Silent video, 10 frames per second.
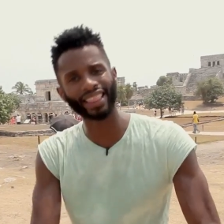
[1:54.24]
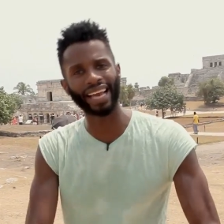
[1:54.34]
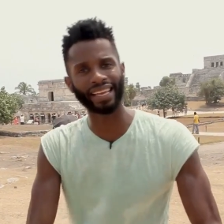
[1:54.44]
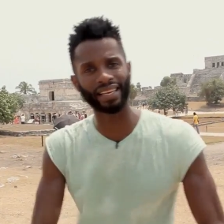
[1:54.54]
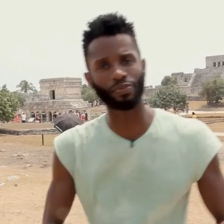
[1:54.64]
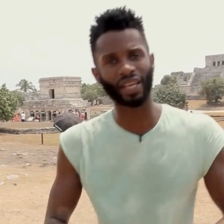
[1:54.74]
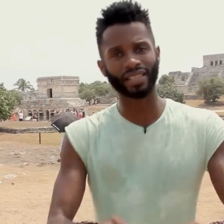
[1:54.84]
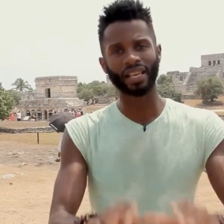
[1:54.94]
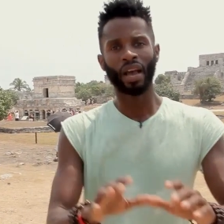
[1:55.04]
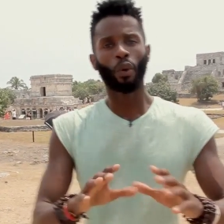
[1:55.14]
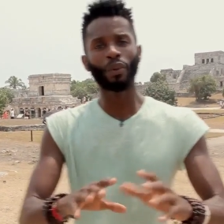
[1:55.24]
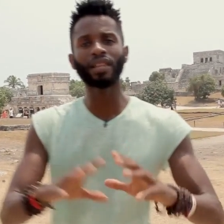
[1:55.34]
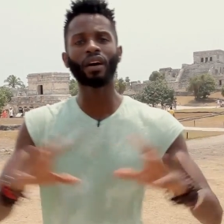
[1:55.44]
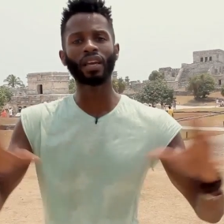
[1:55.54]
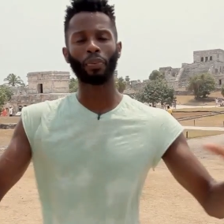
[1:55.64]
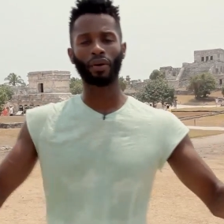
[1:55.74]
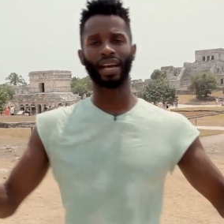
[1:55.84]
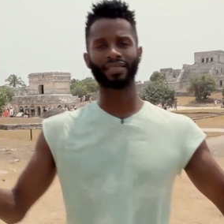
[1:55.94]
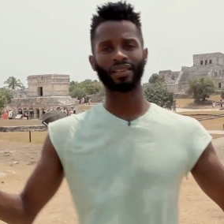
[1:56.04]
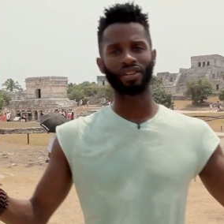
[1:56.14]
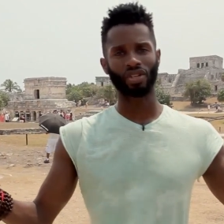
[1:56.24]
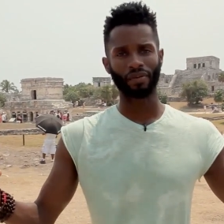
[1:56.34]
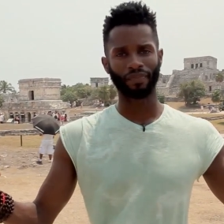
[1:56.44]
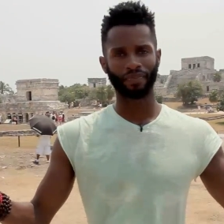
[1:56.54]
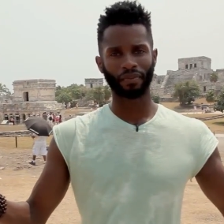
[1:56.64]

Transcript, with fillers: that is because when we look at procrastination,